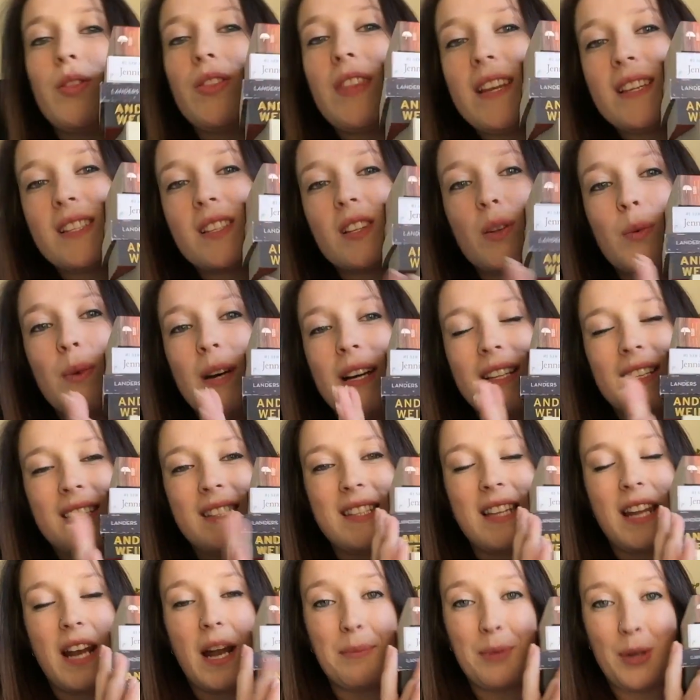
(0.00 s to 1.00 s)
these are the ones
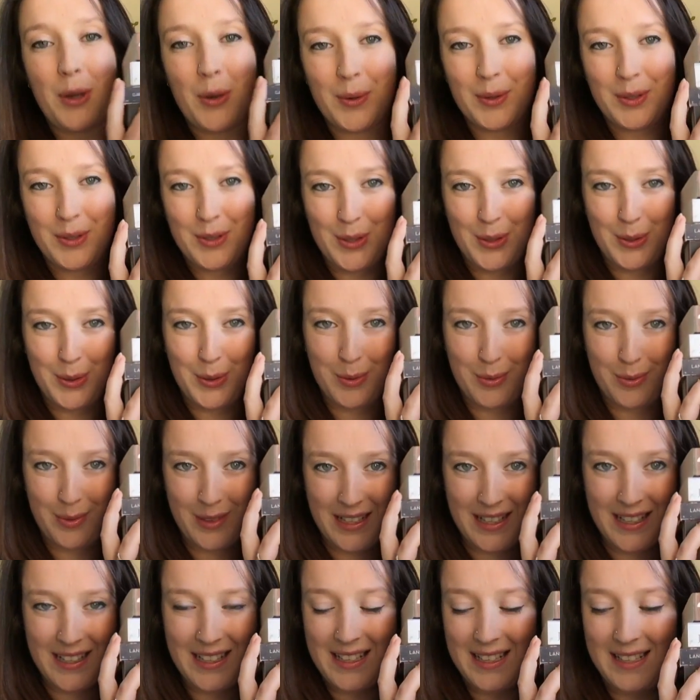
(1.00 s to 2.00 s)
that I'm going to
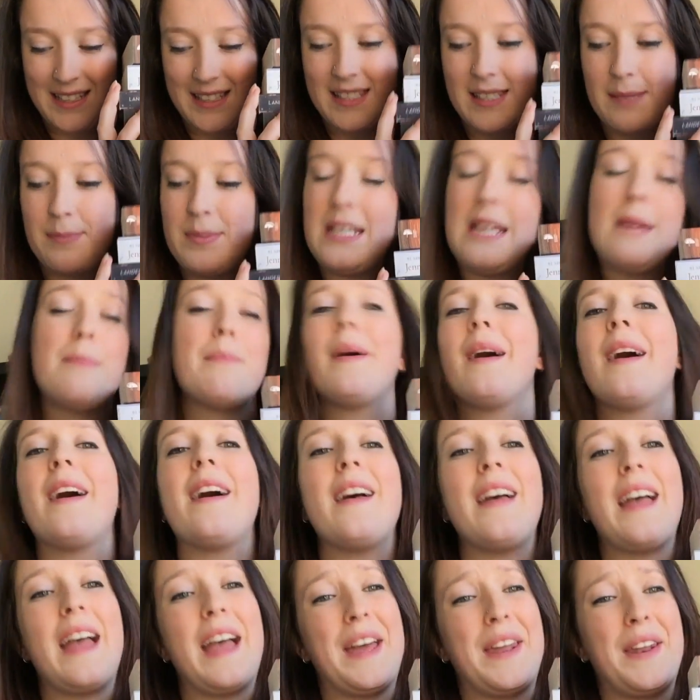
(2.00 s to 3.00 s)
read in September,
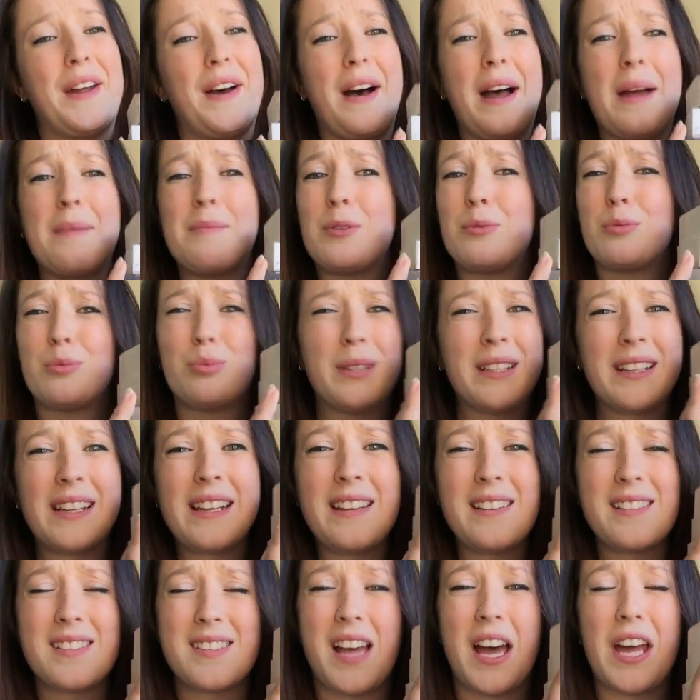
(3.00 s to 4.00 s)
and I'm really
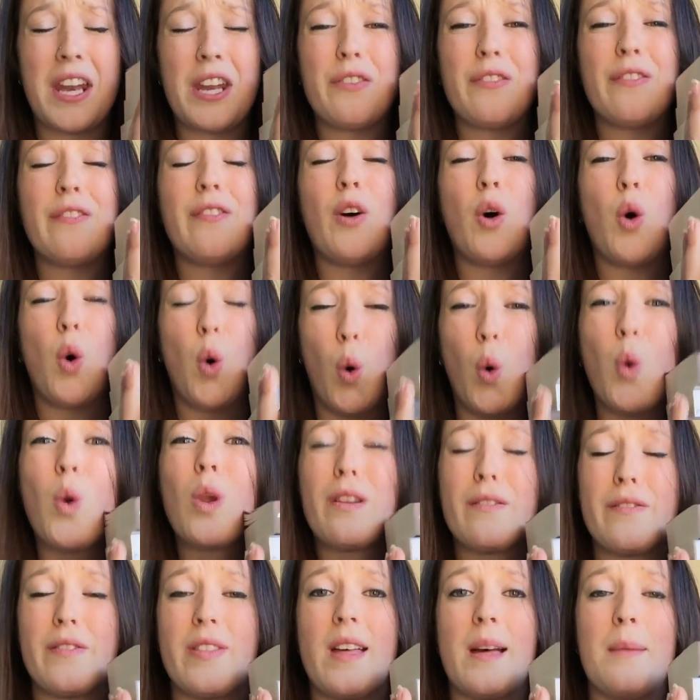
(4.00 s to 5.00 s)
excited for all
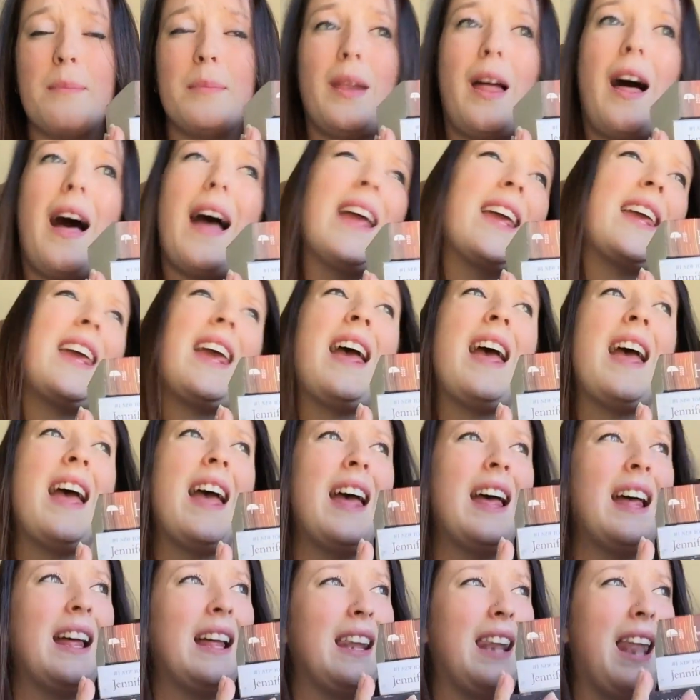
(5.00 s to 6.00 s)
of them, like
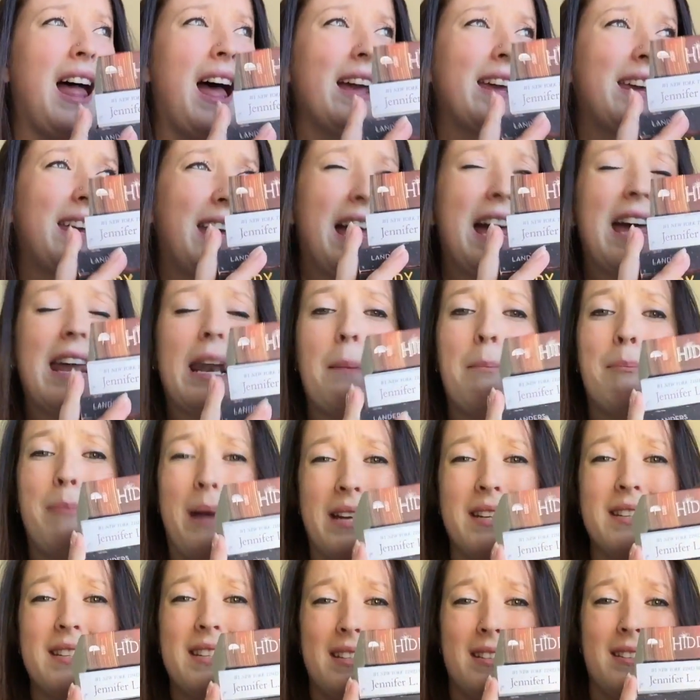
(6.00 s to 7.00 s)
an
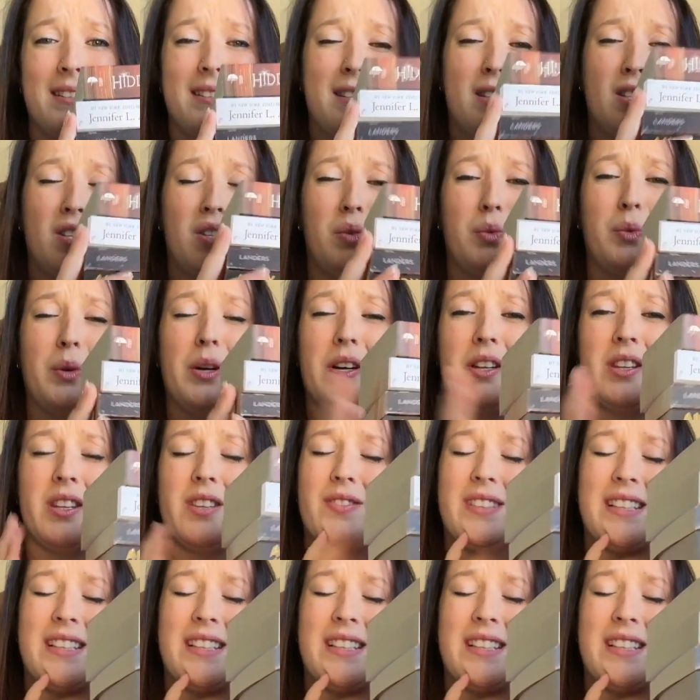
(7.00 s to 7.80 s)
abundance worth of